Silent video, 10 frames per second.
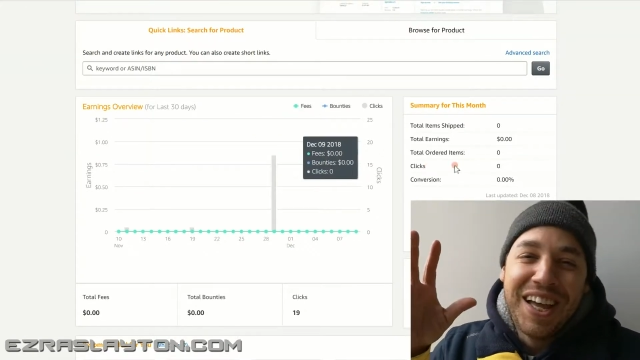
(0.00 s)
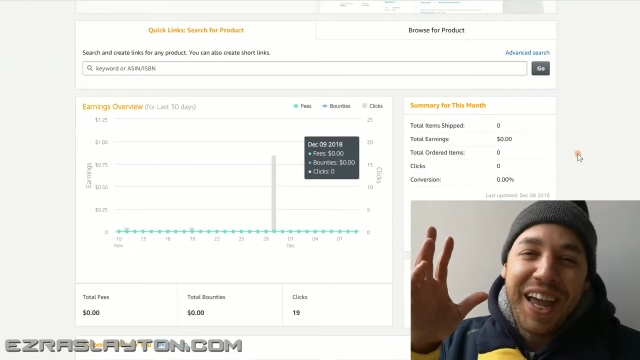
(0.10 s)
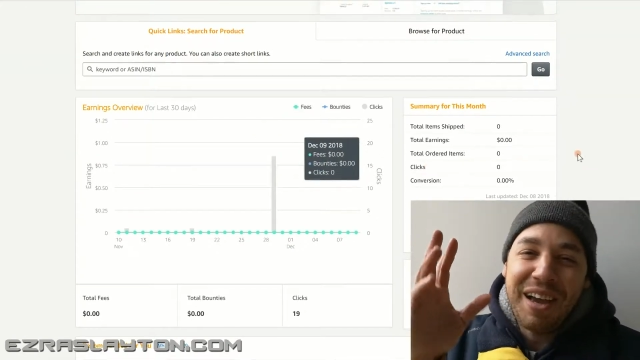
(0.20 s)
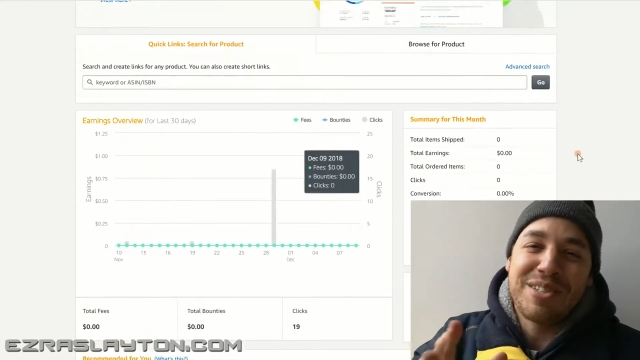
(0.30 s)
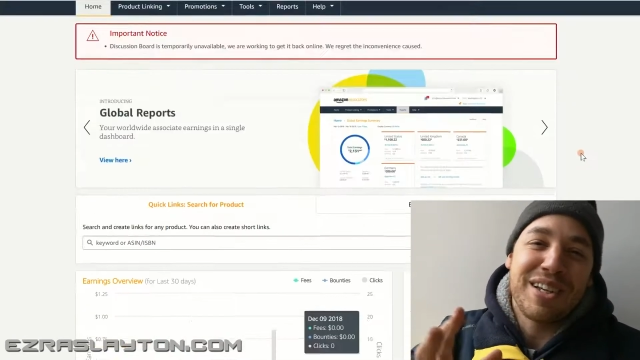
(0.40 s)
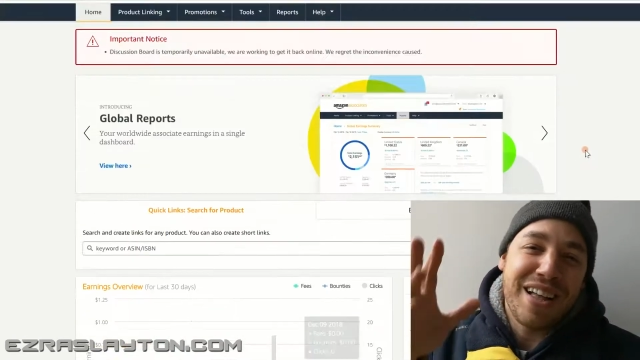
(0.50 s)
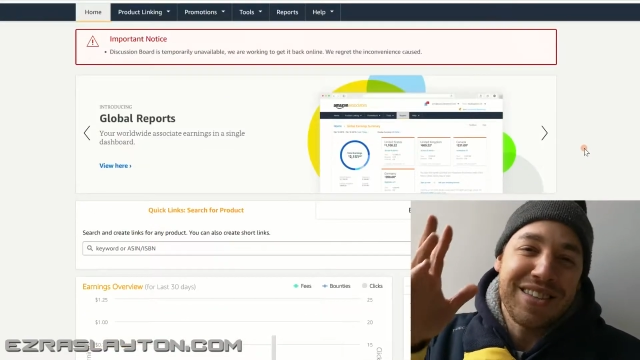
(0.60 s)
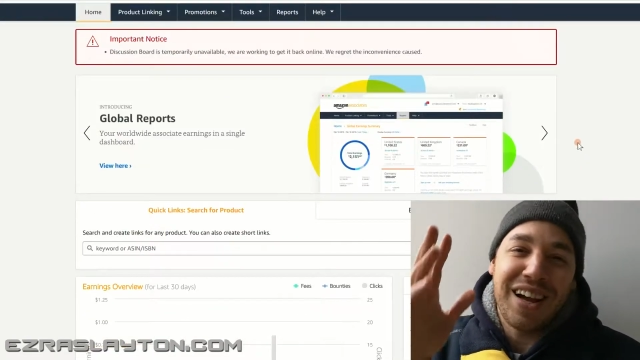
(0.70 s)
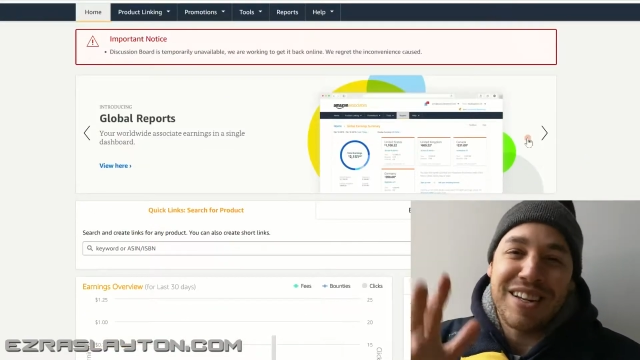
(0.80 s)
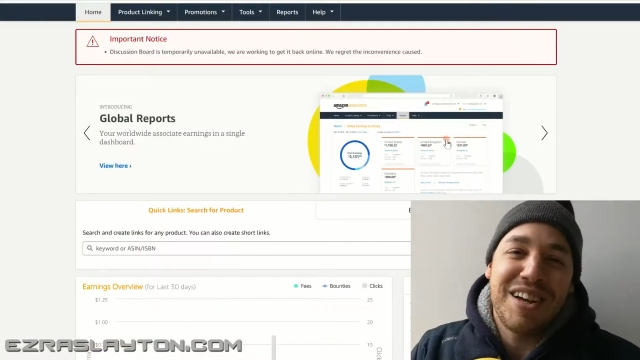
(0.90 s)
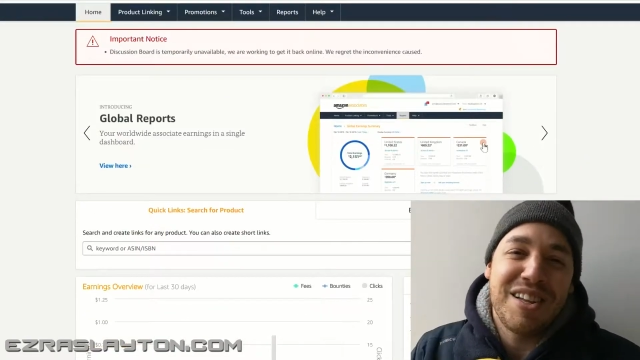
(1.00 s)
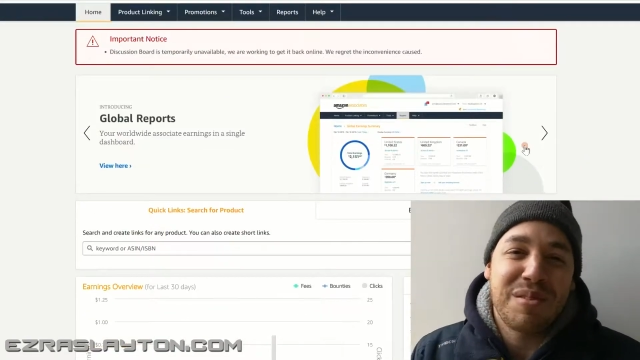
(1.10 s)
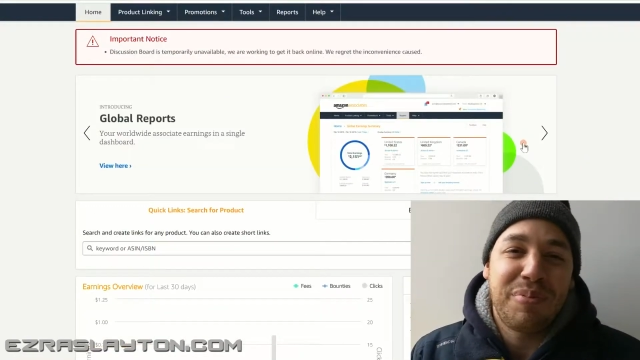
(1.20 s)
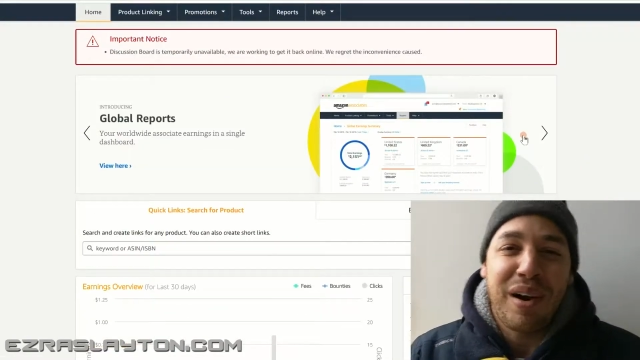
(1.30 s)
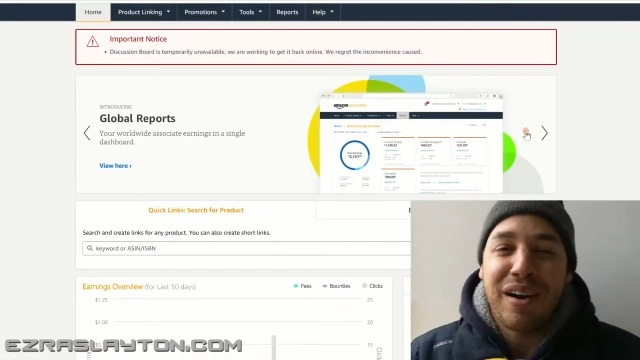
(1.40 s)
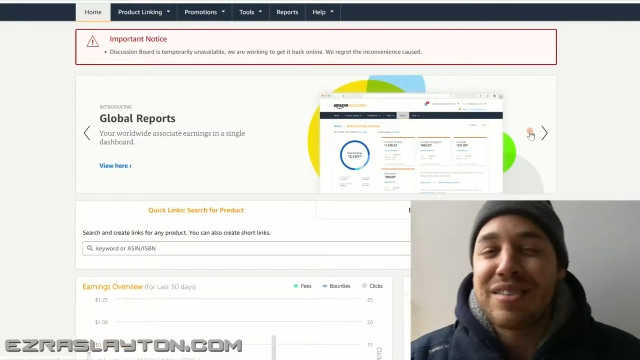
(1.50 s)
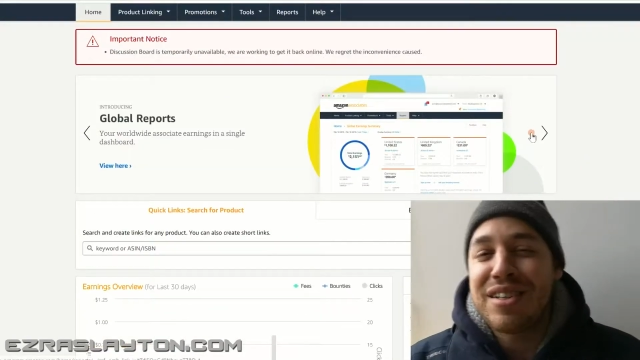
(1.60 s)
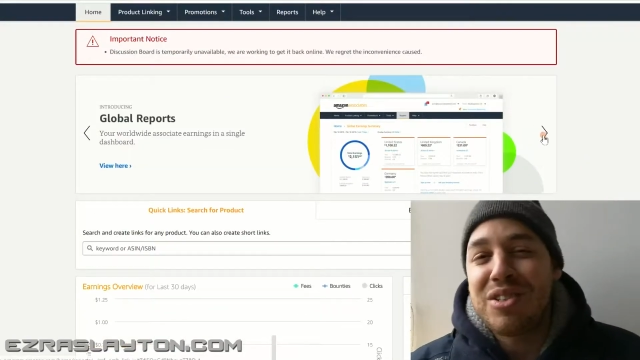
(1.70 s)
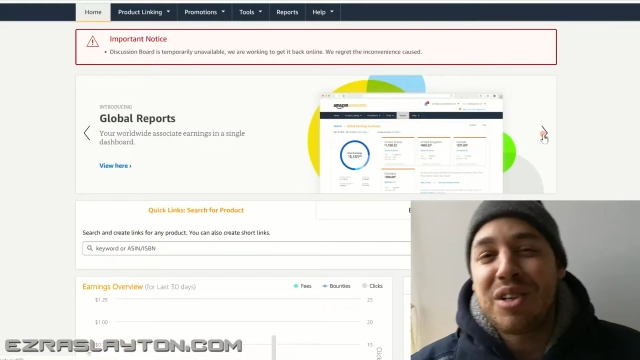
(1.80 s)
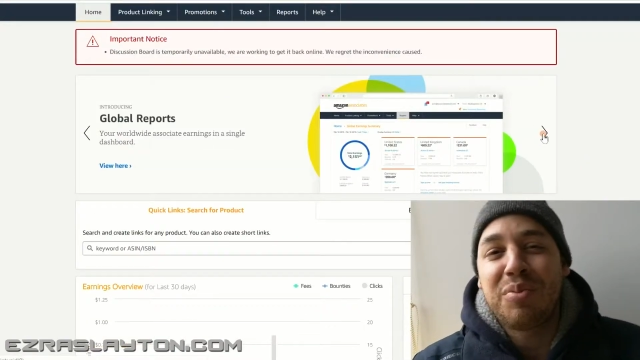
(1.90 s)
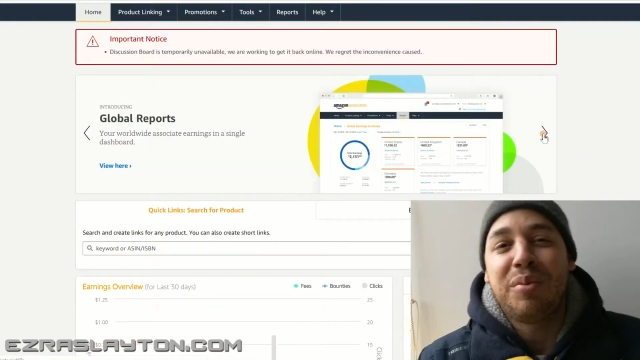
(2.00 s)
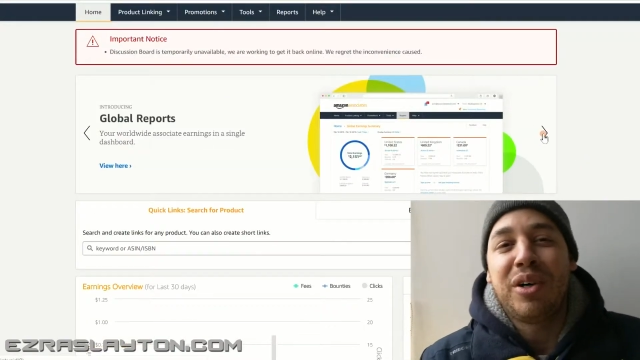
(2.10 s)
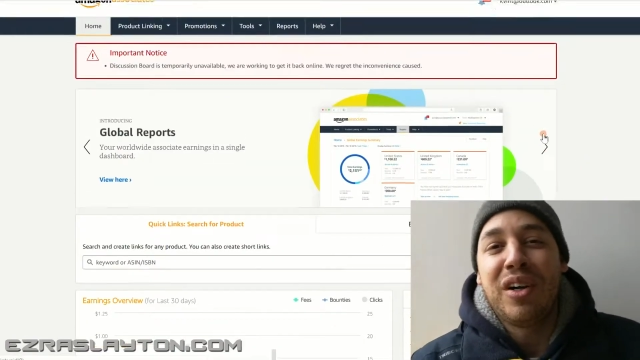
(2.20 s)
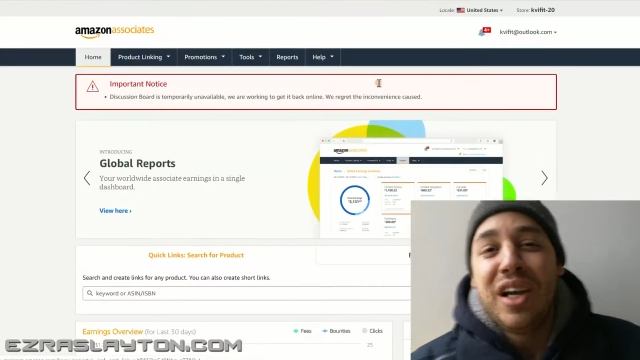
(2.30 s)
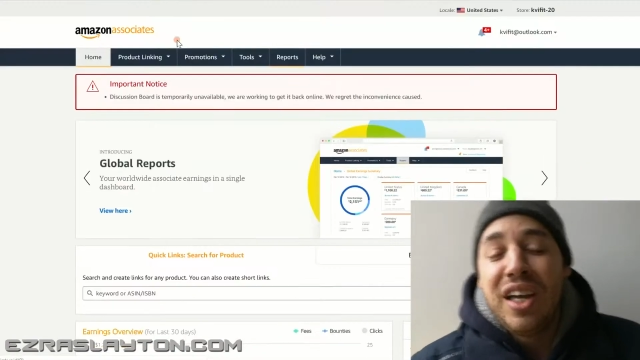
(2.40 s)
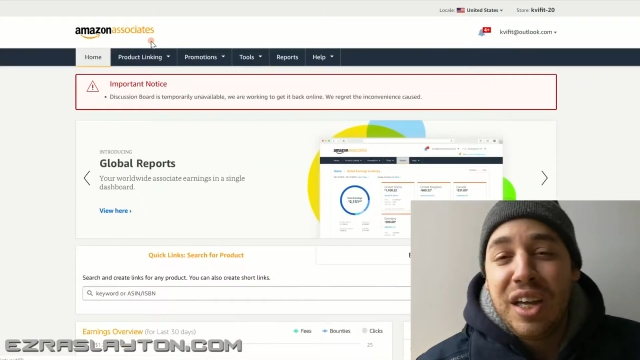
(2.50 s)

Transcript: Amazon's got tons of products that you can promote.